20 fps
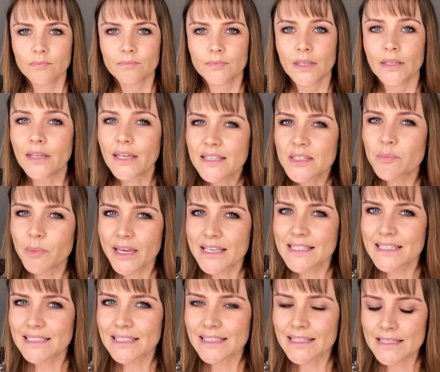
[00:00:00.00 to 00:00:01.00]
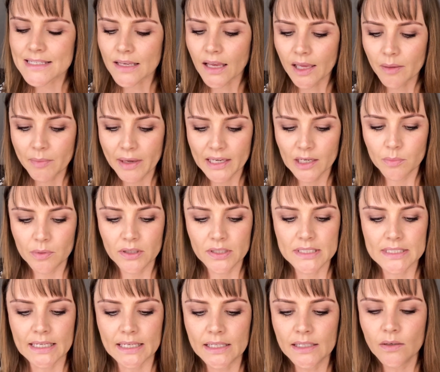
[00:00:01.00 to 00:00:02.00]
And that's basically this eye makeup look
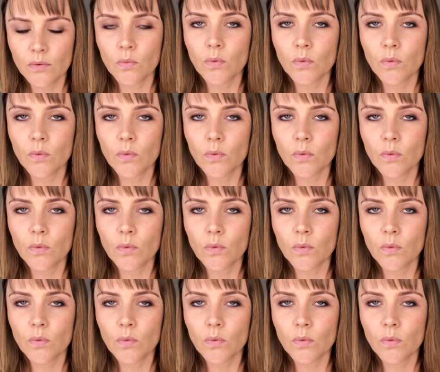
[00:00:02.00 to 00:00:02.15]
done.